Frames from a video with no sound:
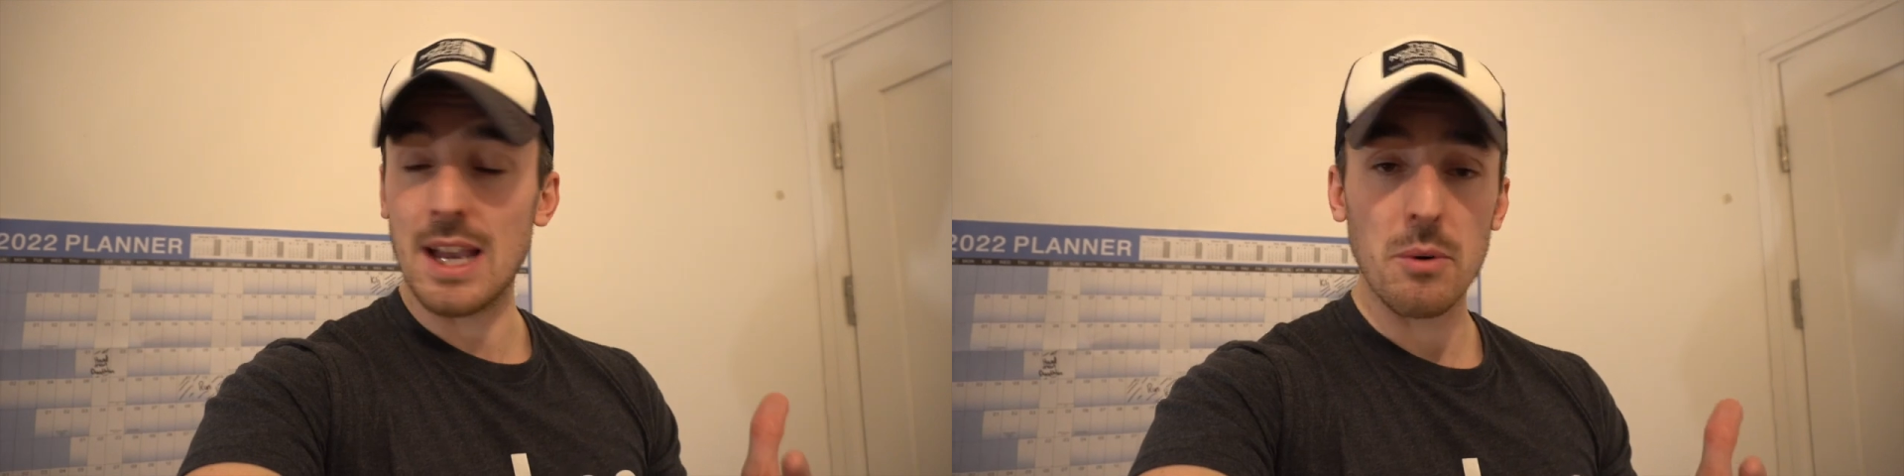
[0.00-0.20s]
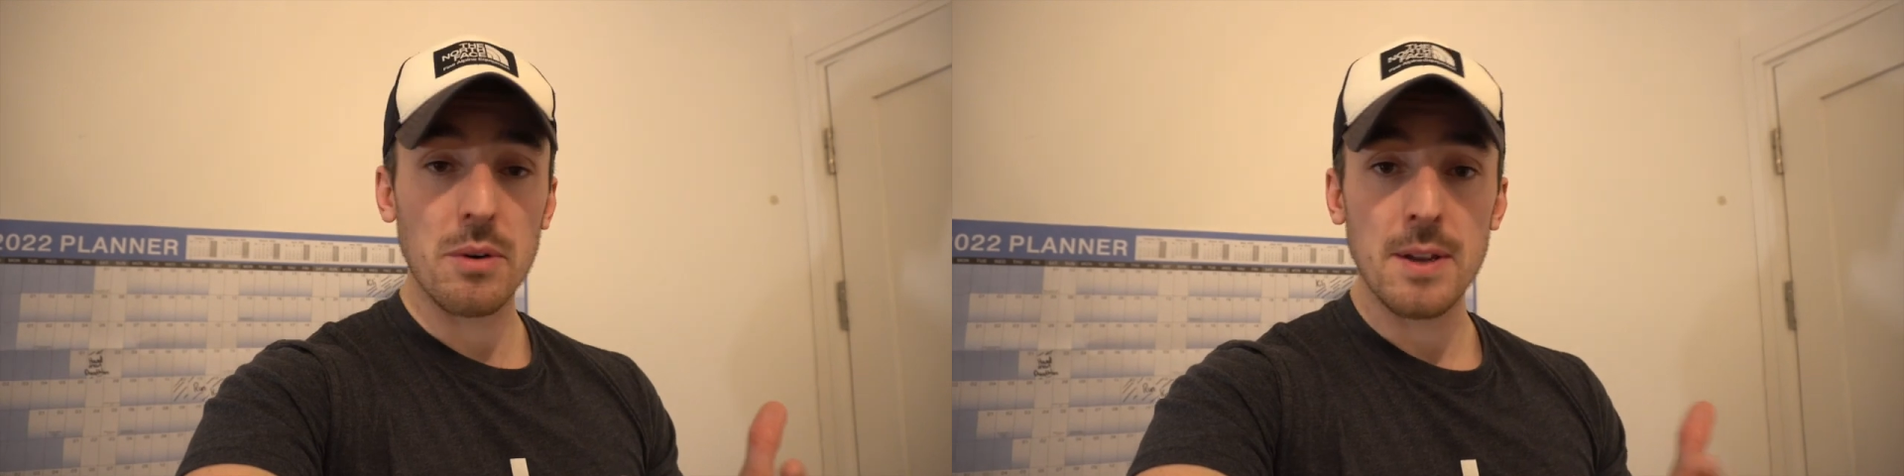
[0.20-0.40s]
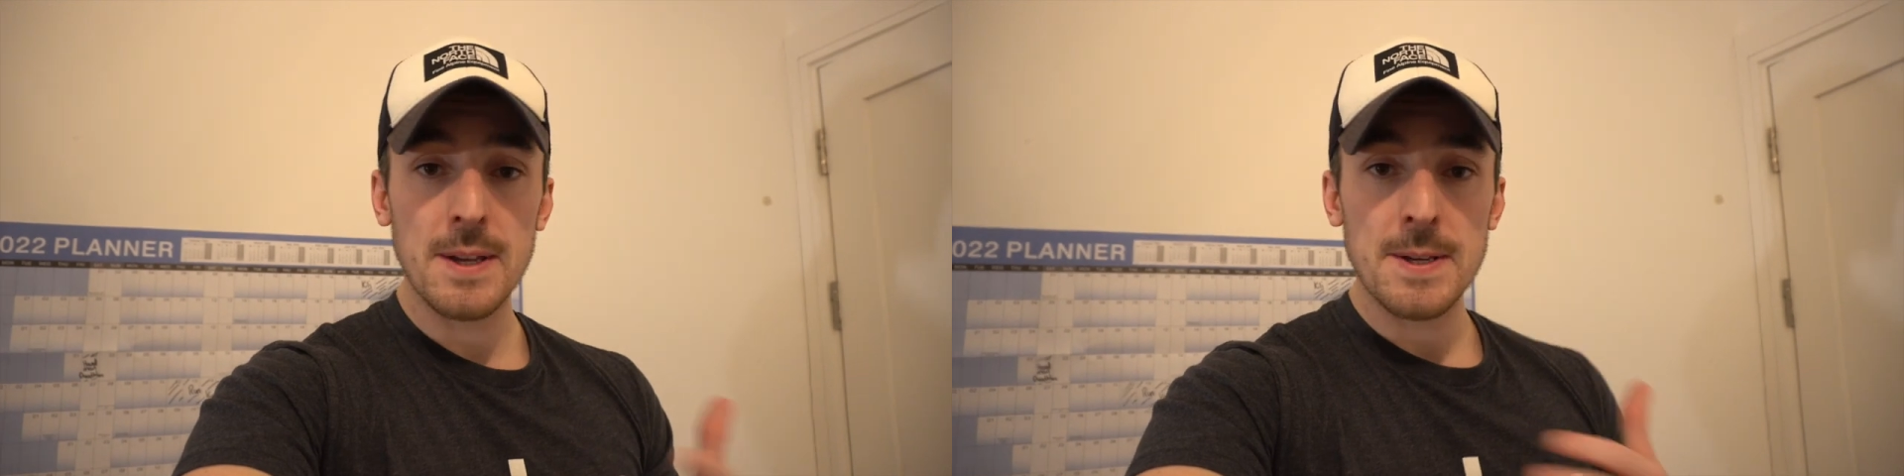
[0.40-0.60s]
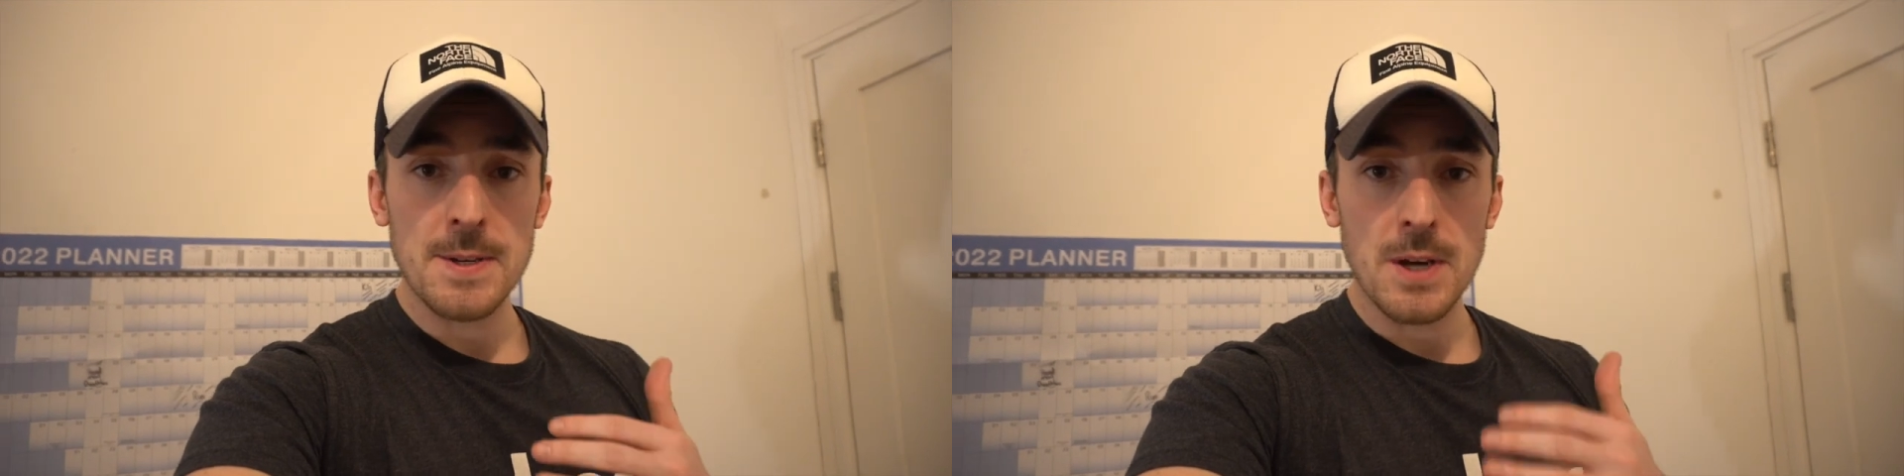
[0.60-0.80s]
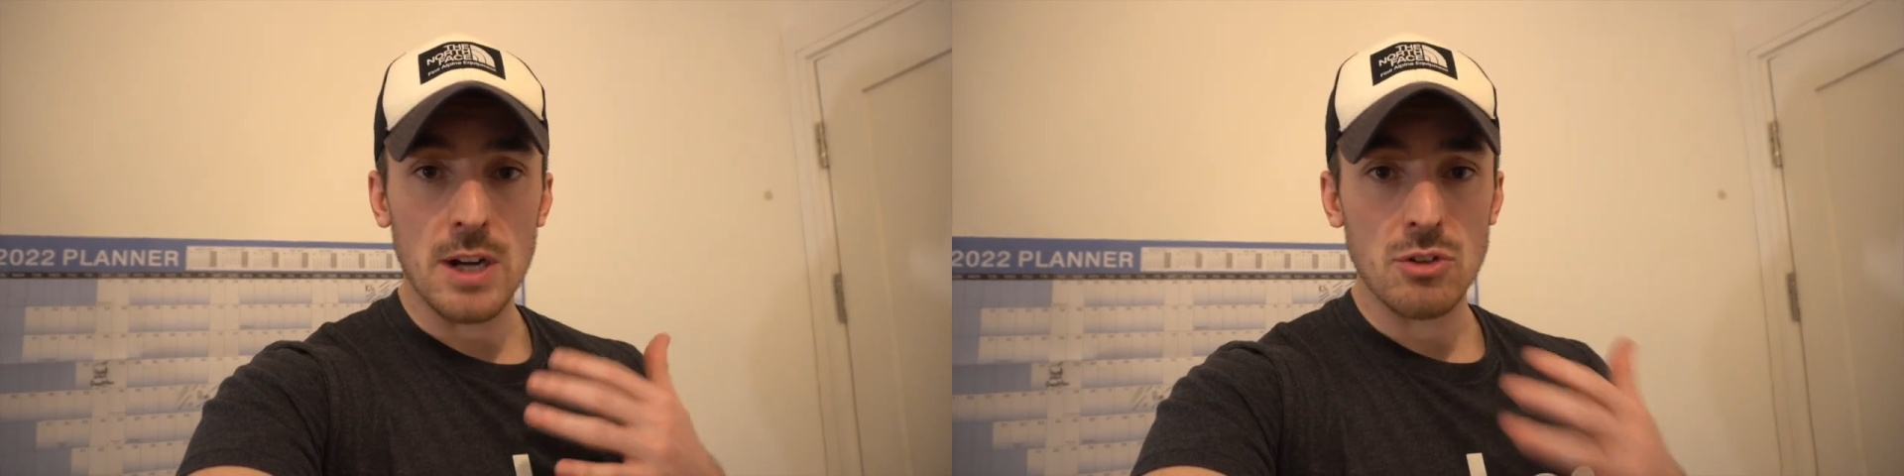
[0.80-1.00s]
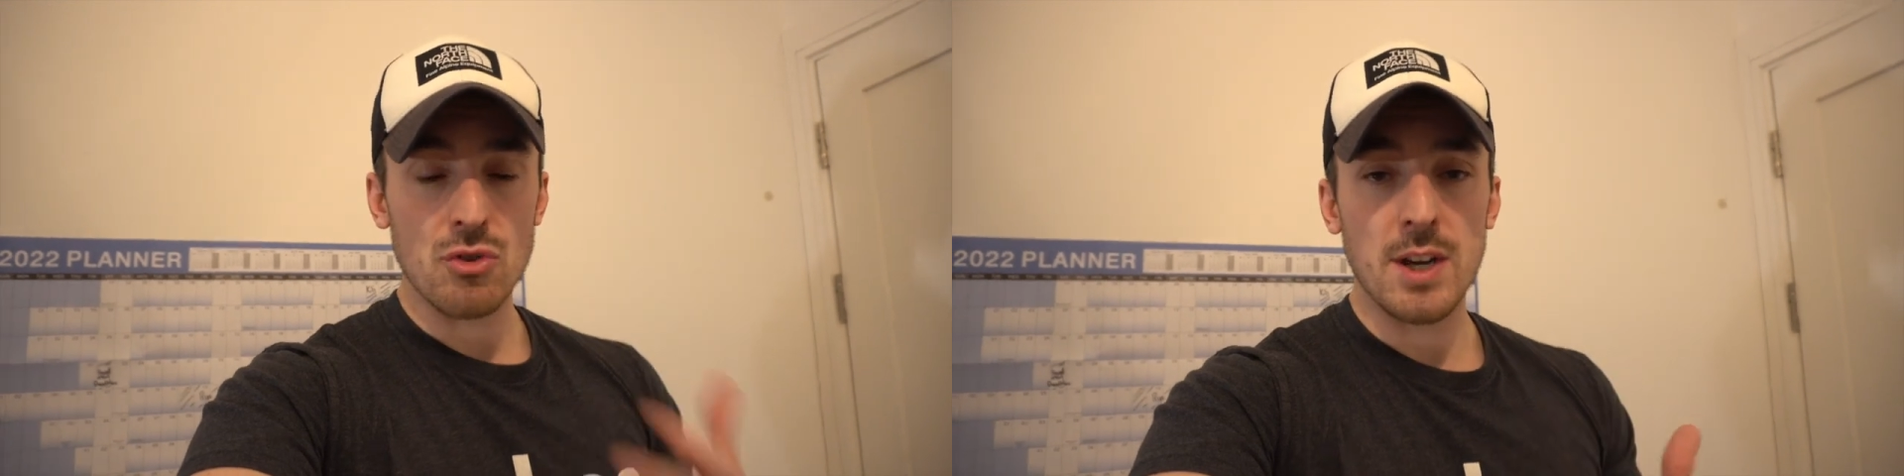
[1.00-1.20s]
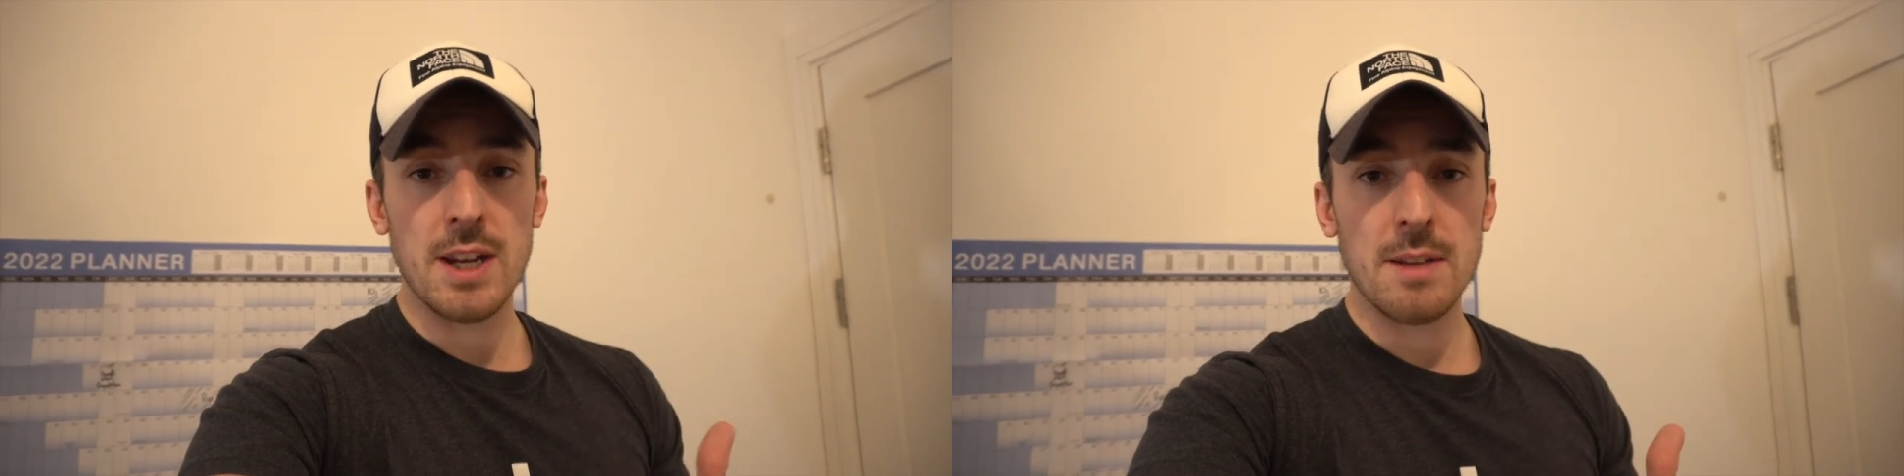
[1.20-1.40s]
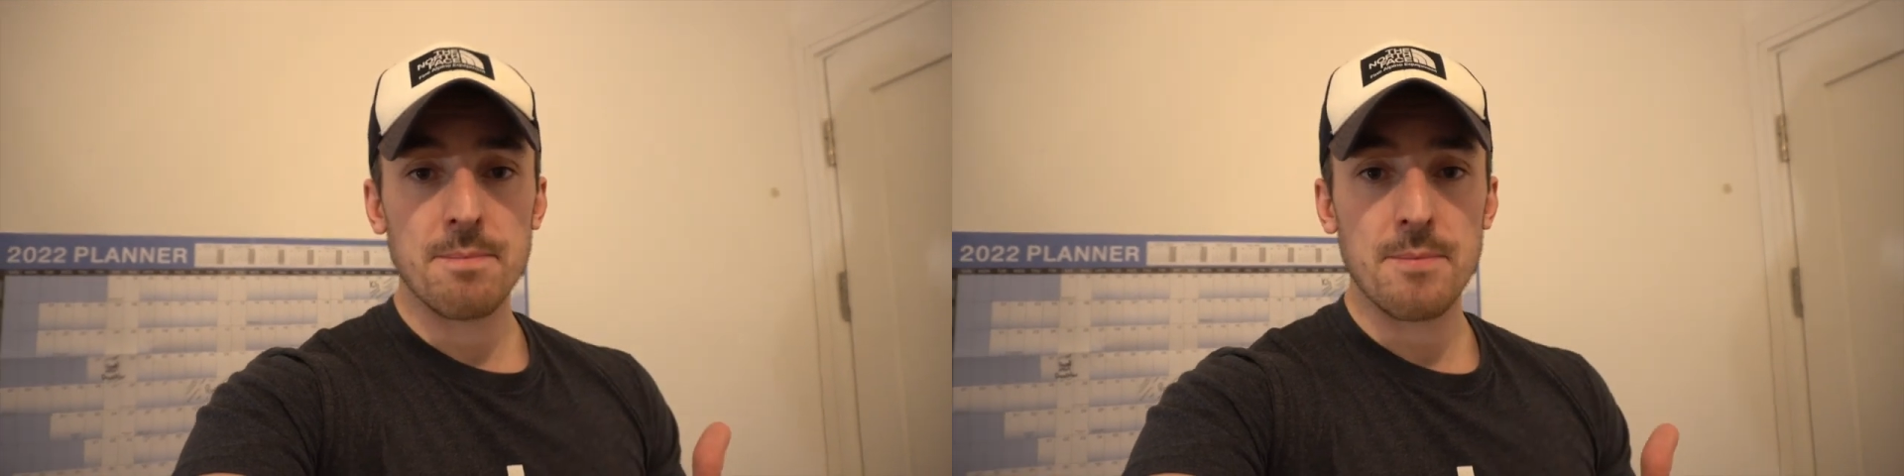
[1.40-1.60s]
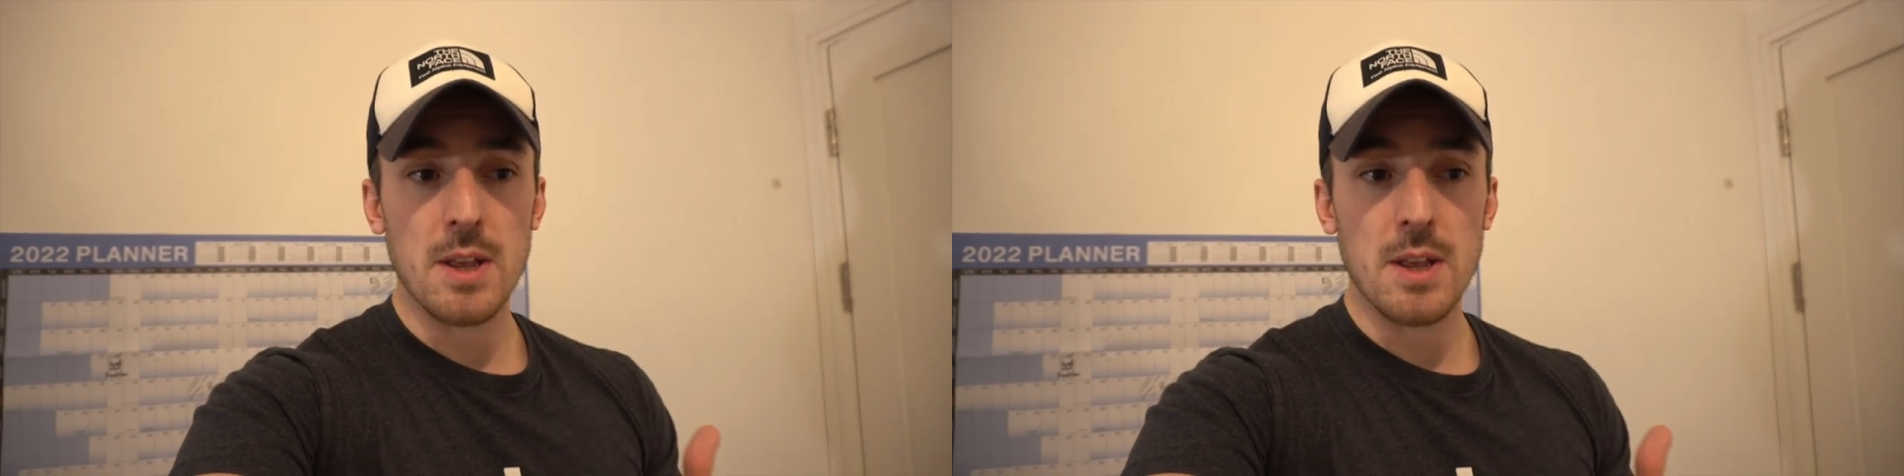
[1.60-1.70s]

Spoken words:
out on training,